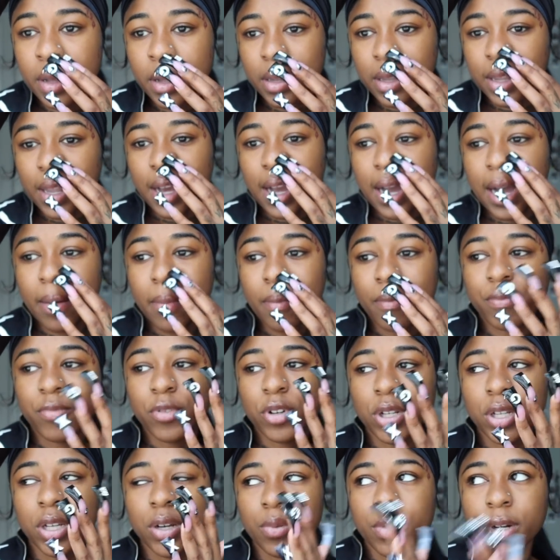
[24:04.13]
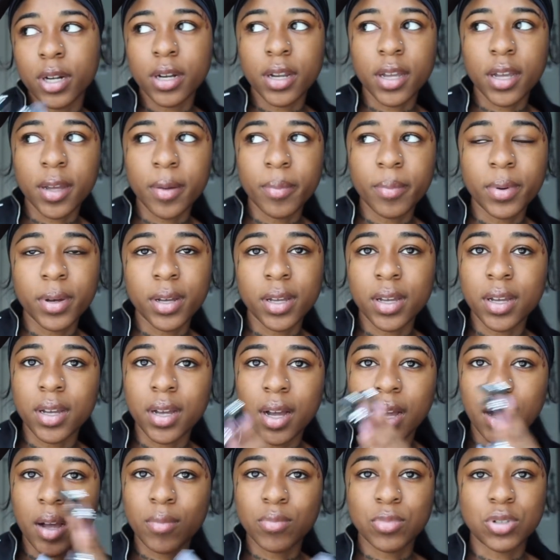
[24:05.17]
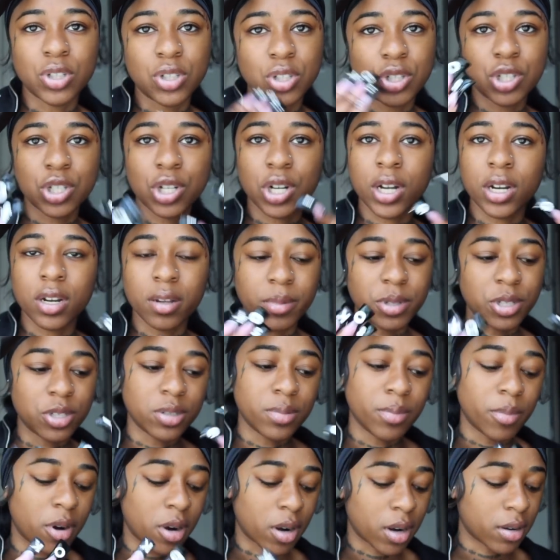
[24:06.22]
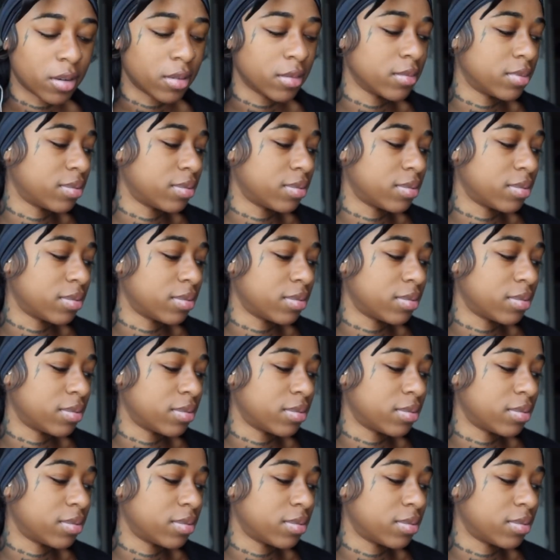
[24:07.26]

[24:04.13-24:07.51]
Like I'm fully aware of that, but I'm just trying to be smart.